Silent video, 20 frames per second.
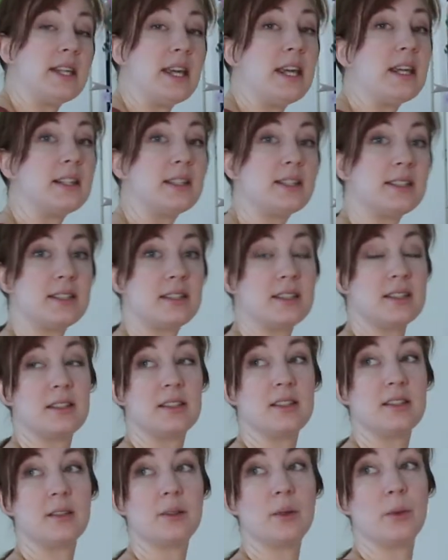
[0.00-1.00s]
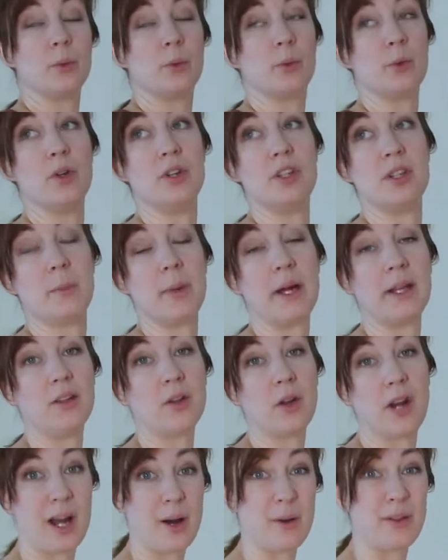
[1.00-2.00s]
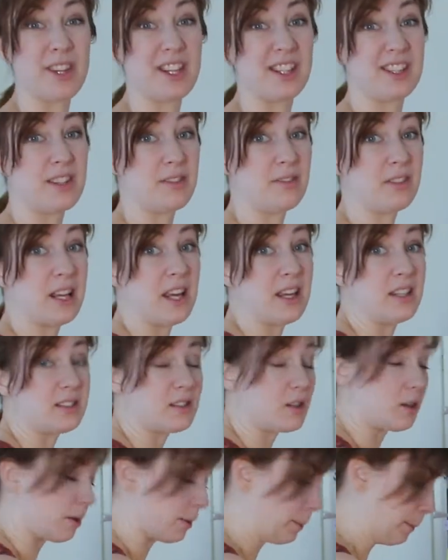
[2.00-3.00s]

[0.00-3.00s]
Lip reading: takes would depend on how thick the fillets are.